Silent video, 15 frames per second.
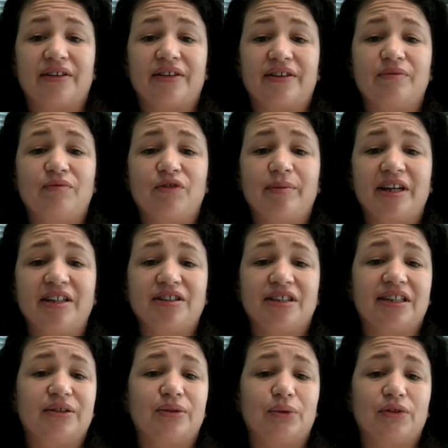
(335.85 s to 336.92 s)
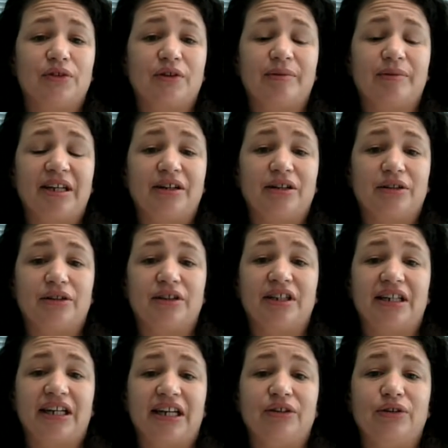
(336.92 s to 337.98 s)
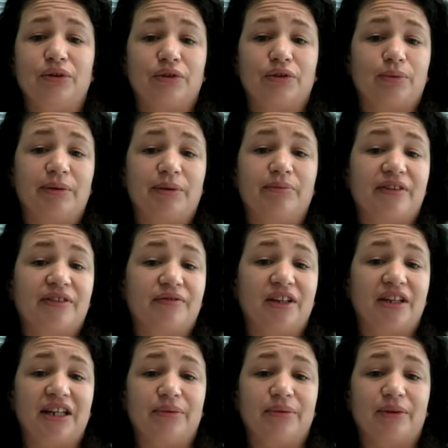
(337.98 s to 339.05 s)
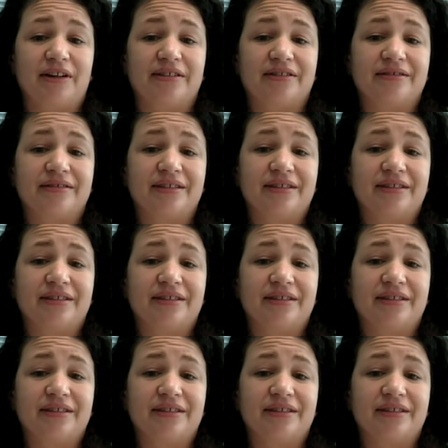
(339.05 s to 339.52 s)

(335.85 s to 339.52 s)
this information can also be included in your SWIMs if you need one.